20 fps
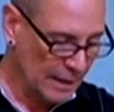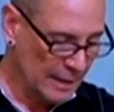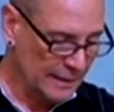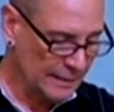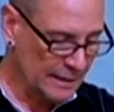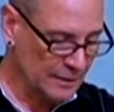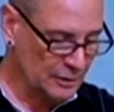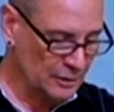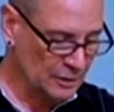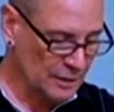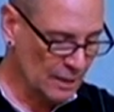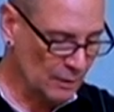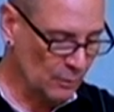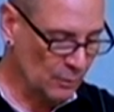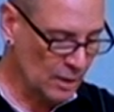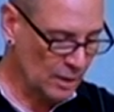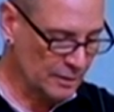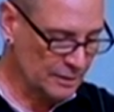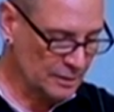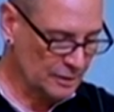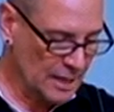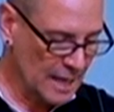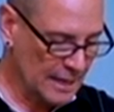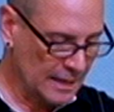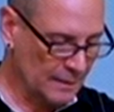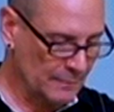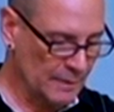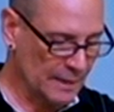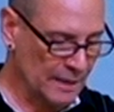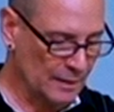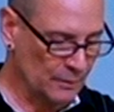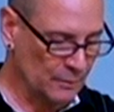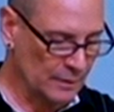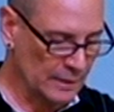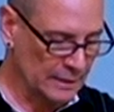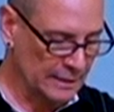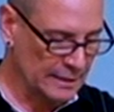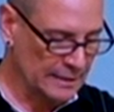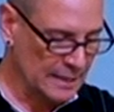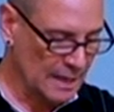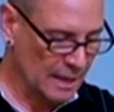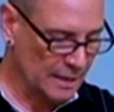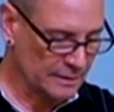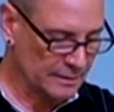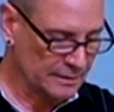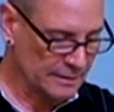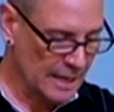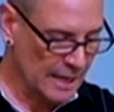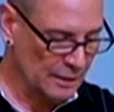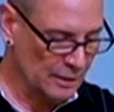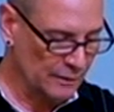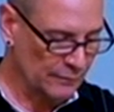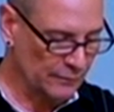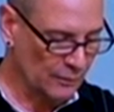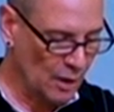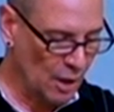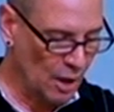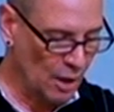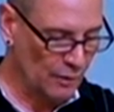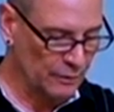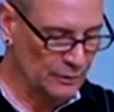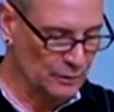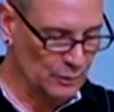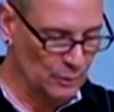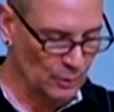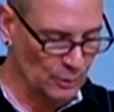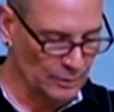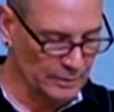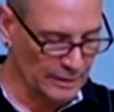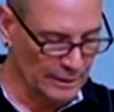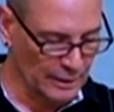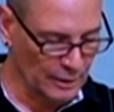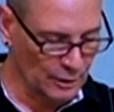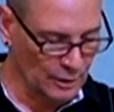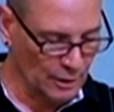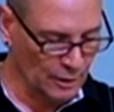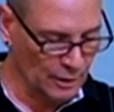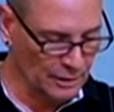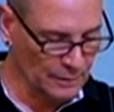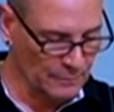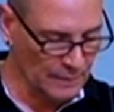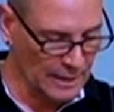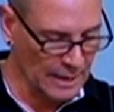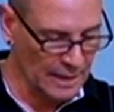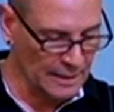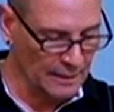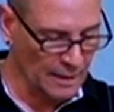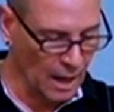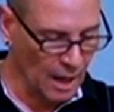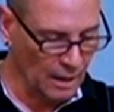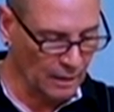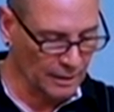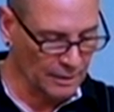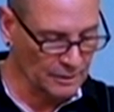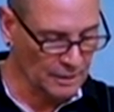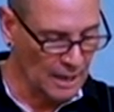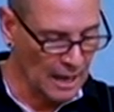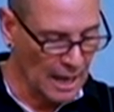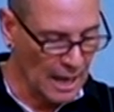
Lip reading: This shit works, Jacob. It really does. Thank you for all the tools and encouragement and knowledge.